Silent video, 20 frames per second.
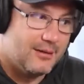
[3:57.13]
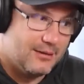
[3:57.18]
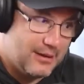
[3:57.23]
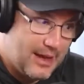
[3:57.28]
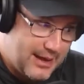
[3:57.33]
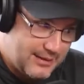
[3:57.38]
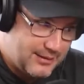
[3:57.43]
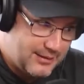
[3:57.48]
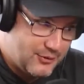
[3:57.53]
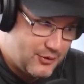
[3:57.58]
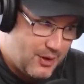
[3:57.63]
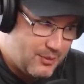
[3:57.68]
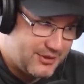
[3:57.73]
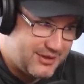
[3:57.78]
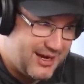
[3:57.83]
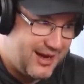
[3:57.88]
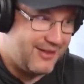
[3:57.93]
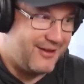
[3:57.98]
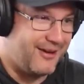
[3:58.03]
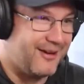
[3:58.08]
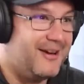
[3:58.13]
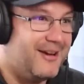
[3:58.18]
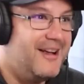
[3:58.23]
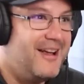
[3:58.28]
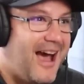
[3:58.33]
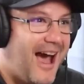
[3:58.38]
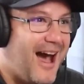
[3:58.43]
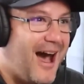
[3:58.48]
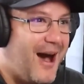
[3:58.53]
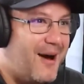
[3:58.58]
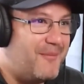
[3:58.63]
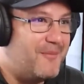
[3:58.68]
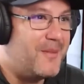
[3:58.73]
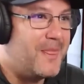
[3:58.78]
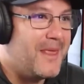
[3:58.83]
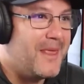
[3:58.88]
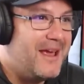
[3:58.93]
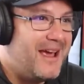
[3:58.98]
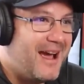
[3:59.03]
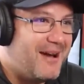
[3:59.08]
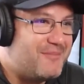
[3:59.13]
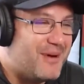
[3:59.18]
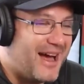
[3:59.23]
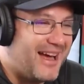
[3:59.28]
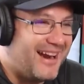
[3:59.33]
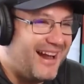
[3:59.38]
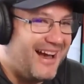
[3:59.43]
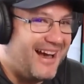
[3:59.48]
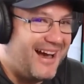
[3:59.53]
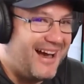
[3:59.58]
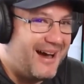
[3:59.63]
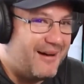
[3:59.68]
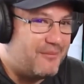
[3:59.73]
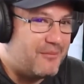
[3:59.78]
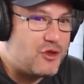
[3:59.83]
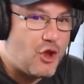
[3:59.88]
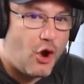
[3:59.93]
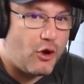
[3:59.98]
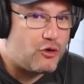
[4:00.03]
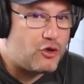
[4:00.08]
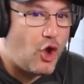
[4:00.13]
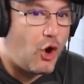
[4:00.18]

lots of trouble together um, but um, no,